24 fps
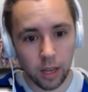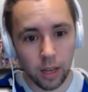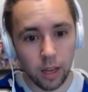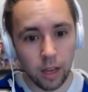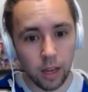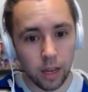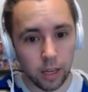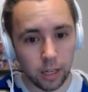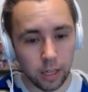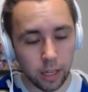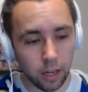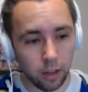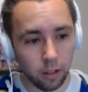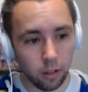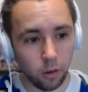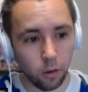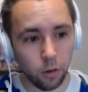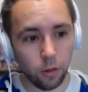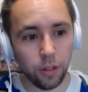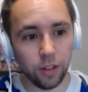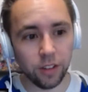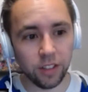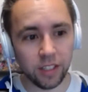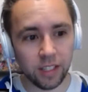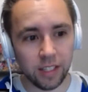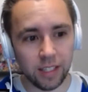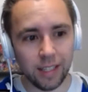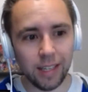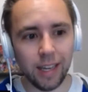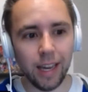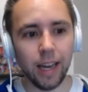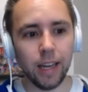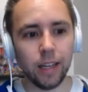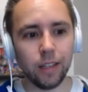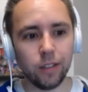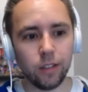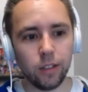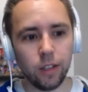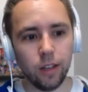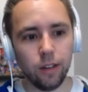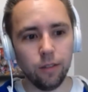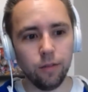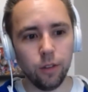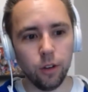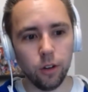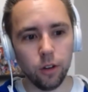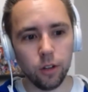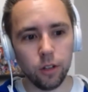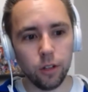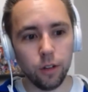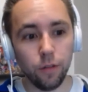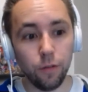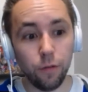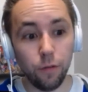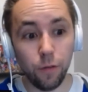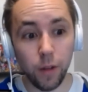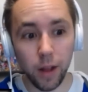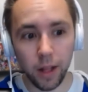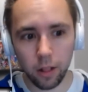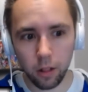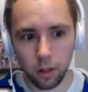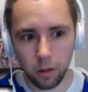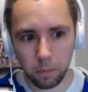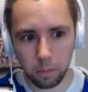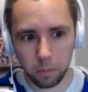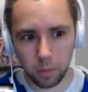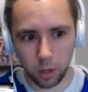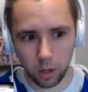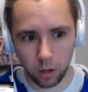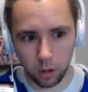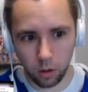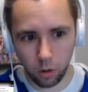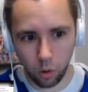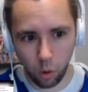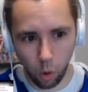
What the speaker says: And get a load of this. Yes, if you're a developer